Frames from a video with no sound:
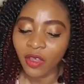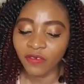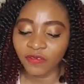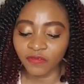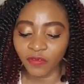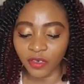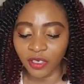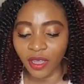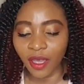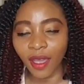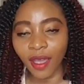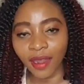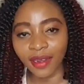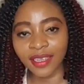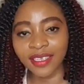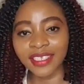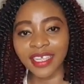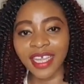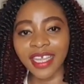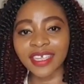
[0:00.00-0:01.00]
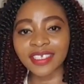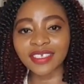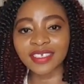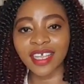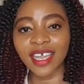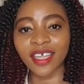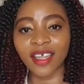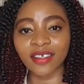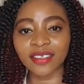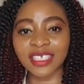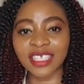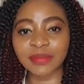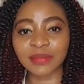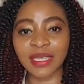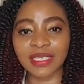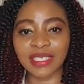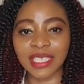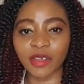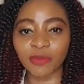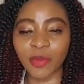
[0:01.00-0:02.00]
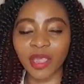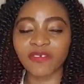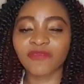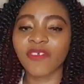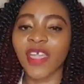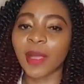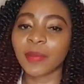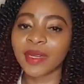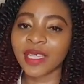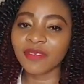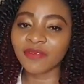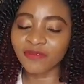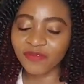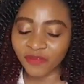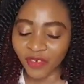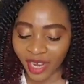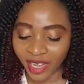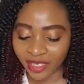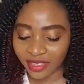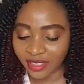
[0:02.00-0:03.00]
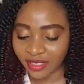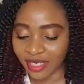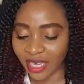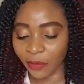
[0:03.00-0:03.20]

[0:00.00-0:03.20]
for the holidays, so I got to spend time with my family and friends,